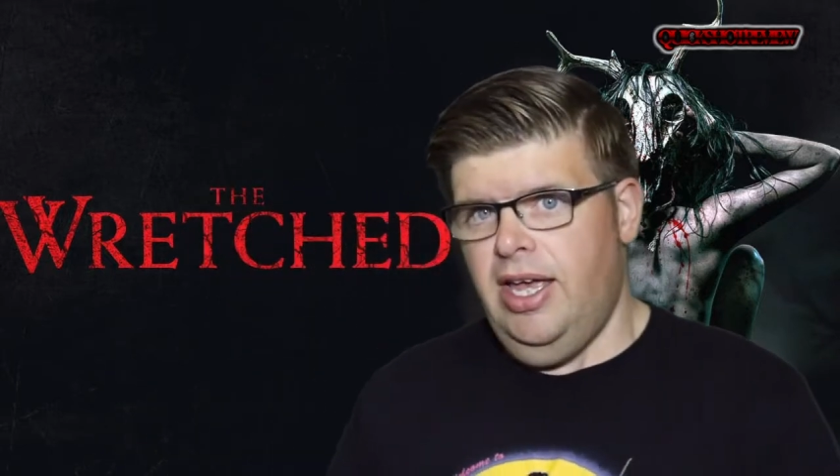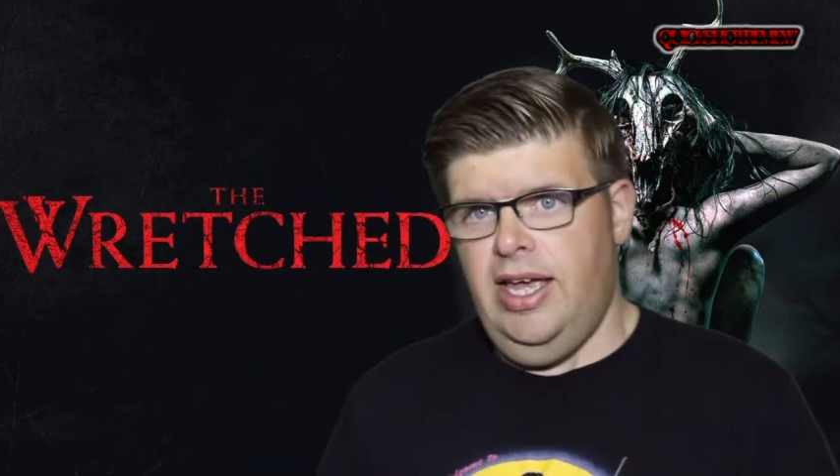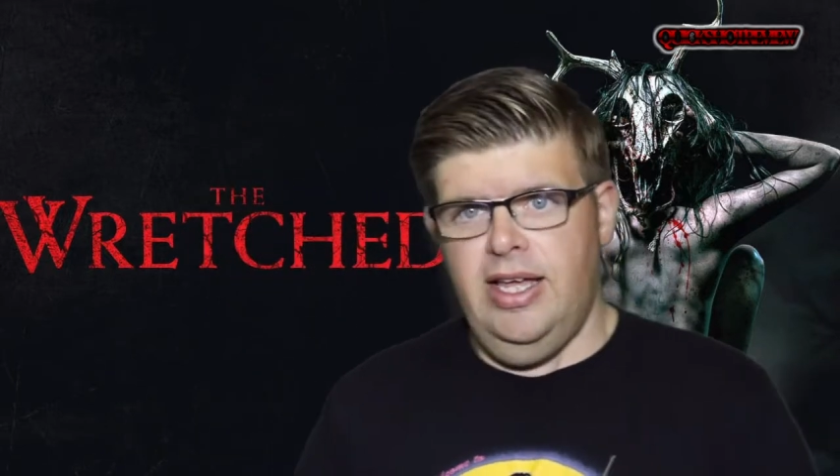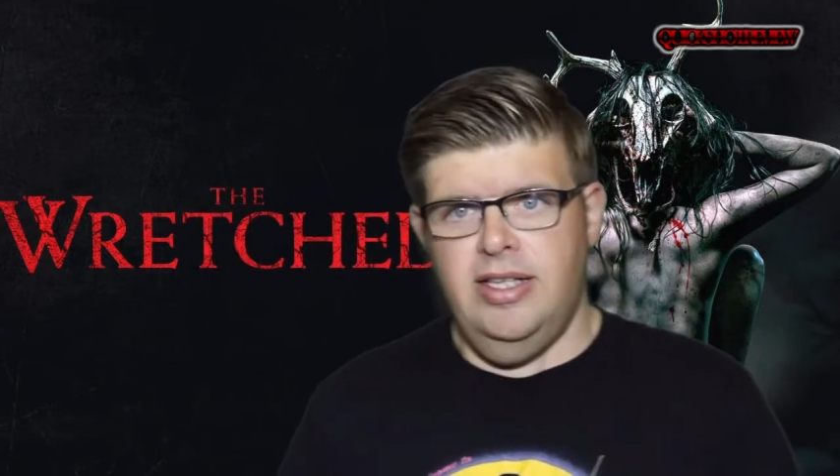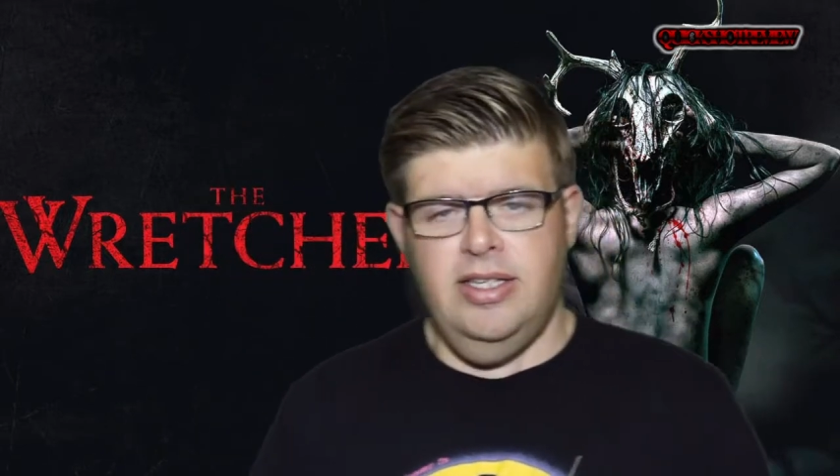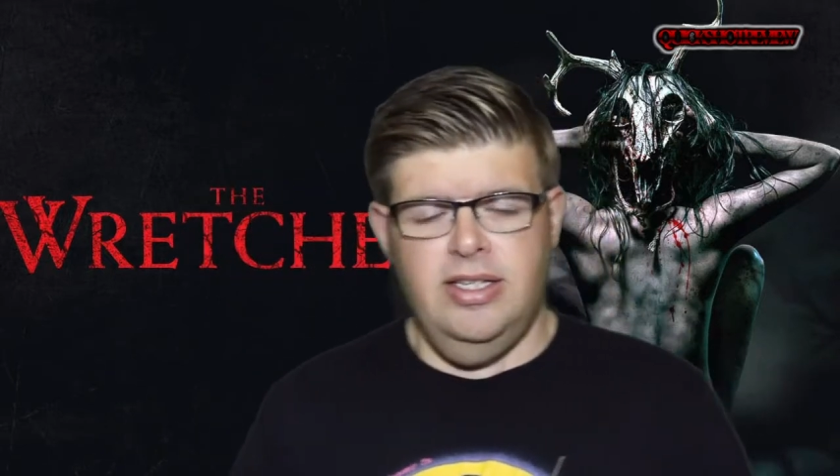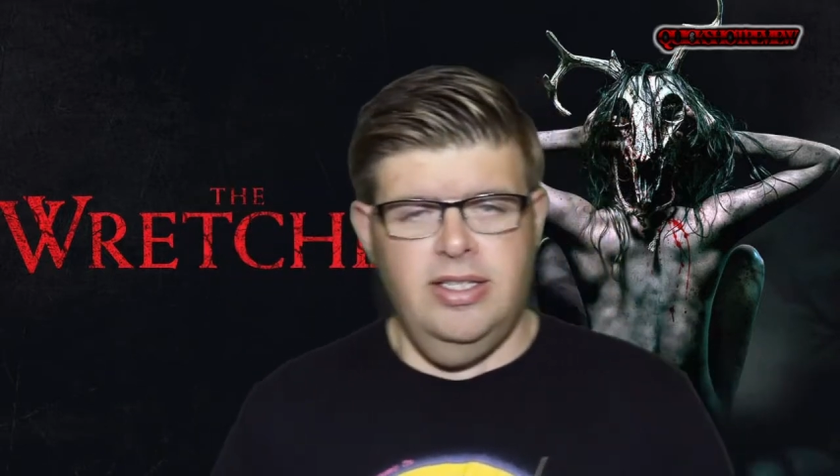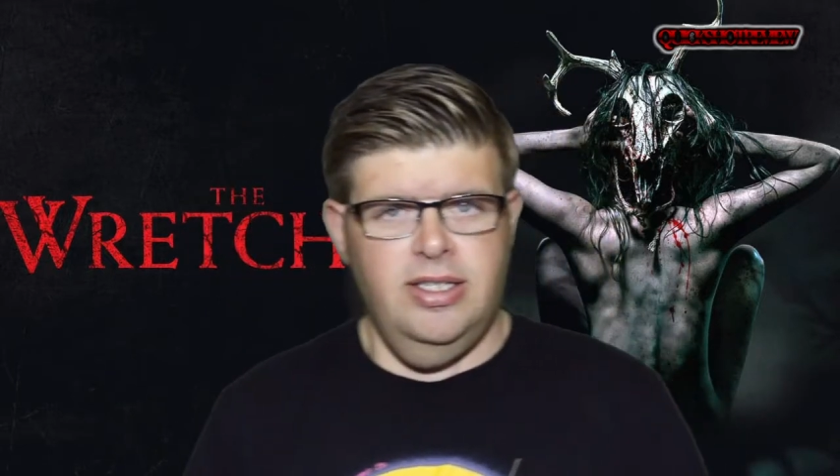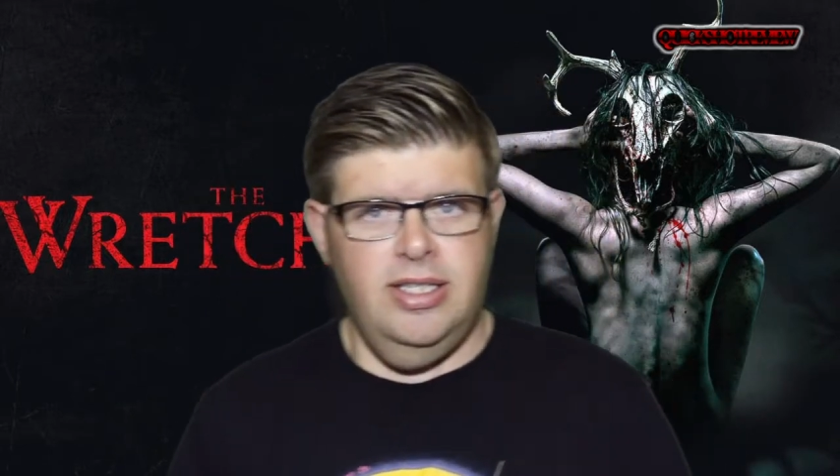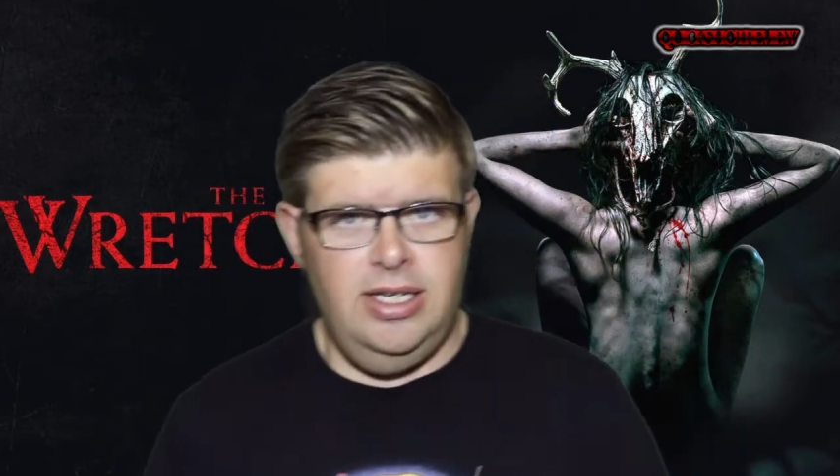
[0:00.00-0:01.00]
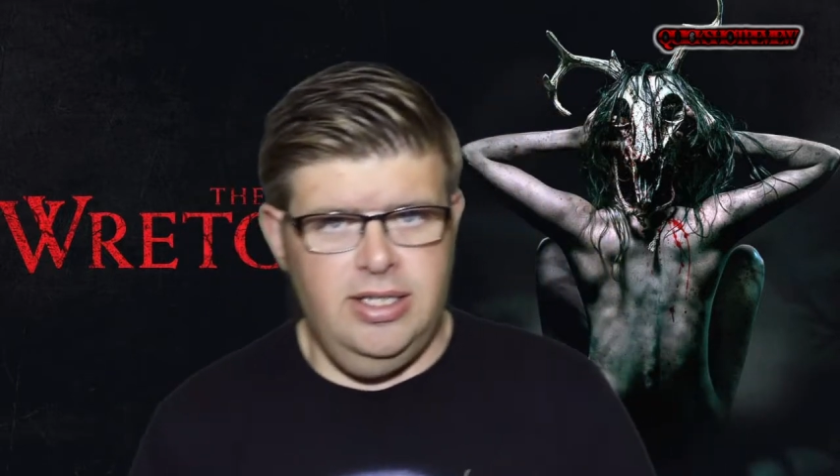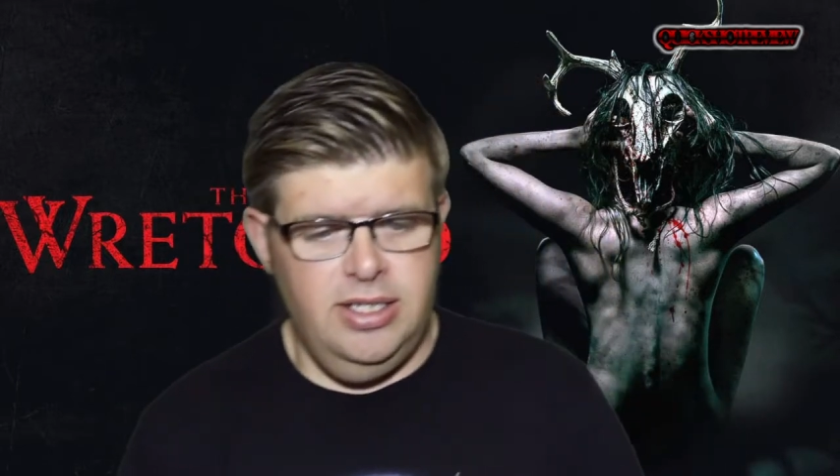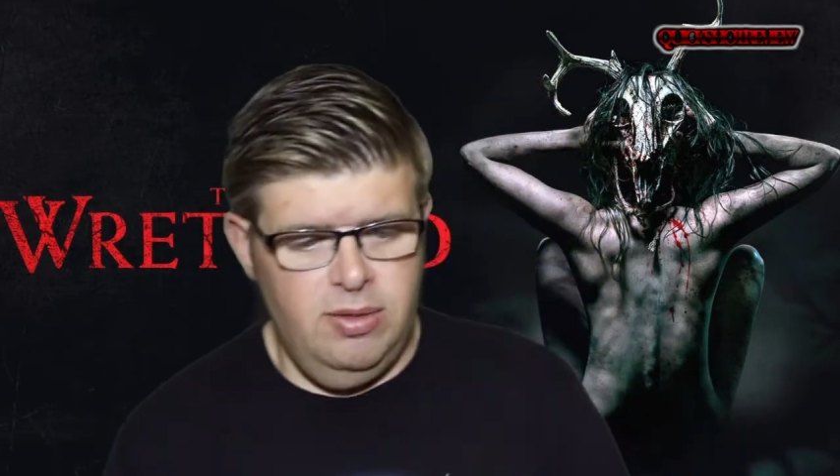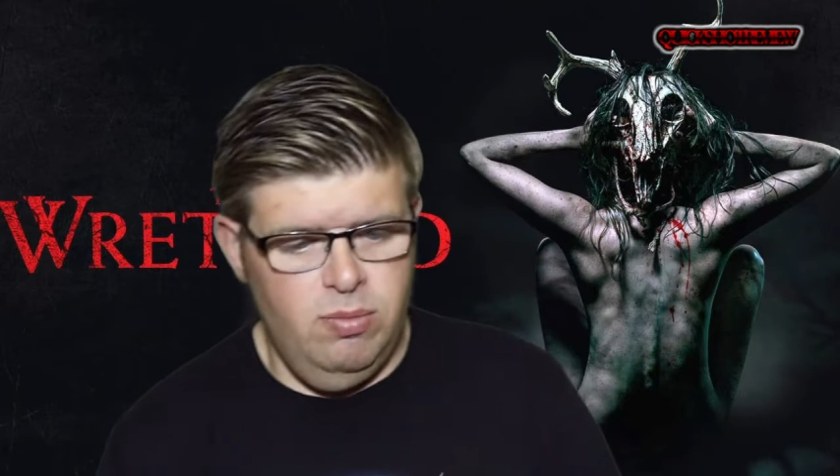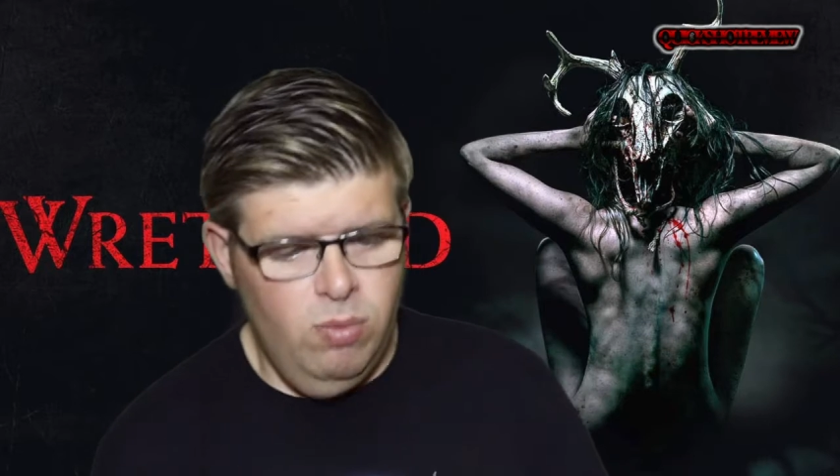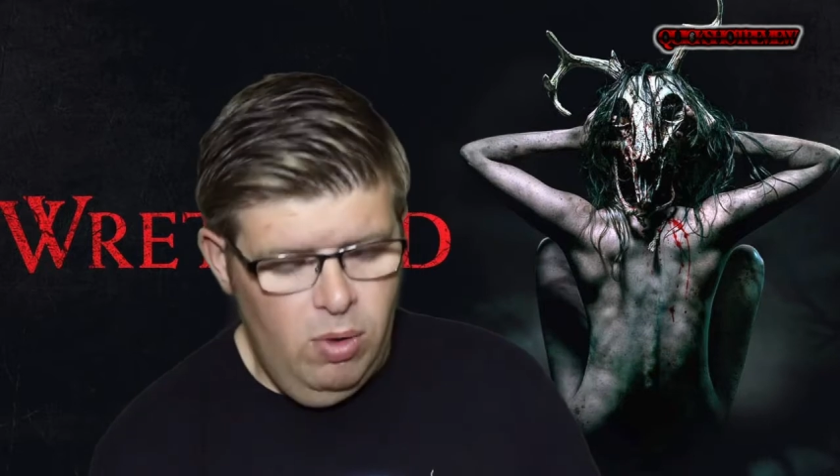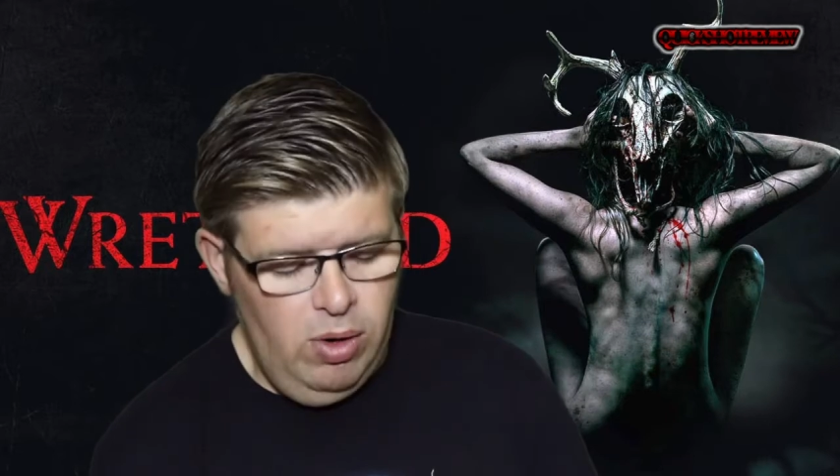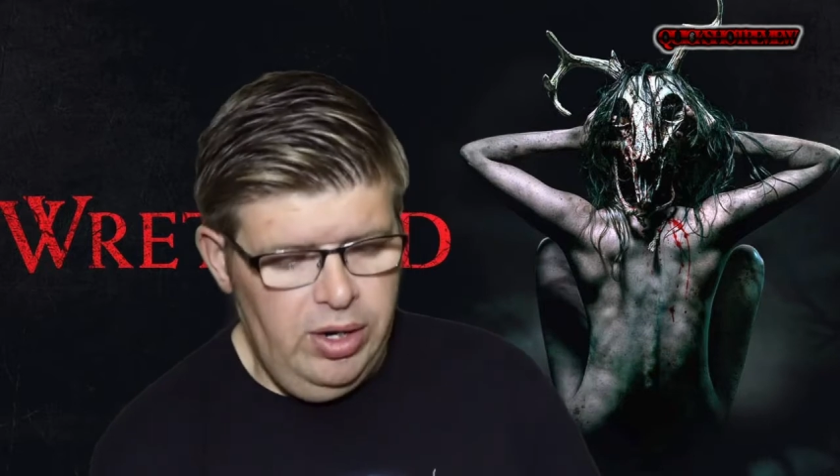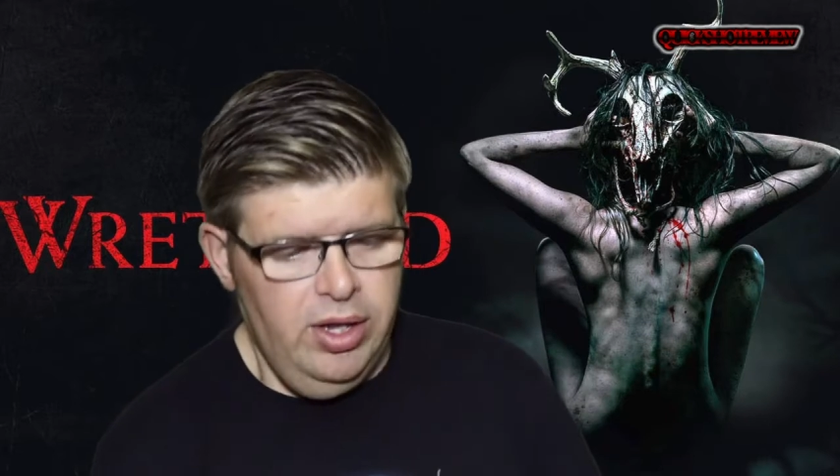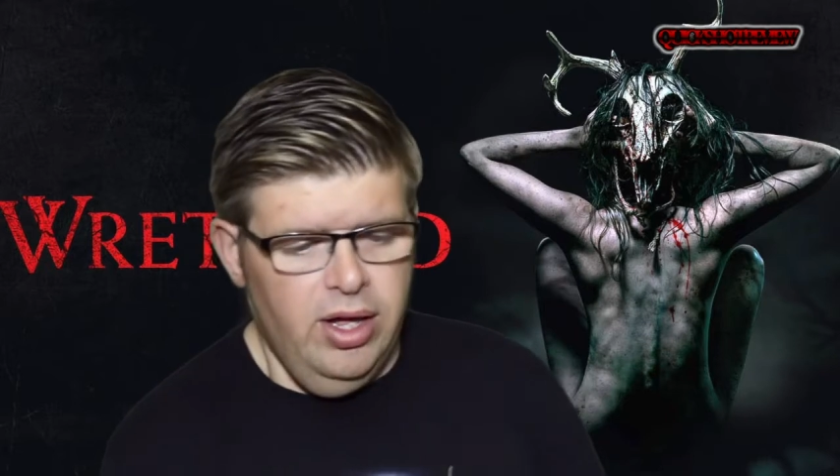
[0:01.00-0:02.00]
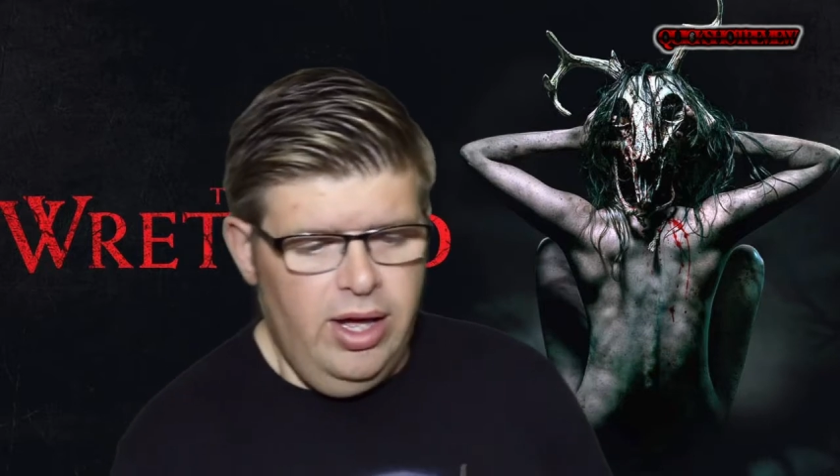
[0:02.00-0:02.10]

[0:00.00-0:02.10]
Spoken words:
is 61.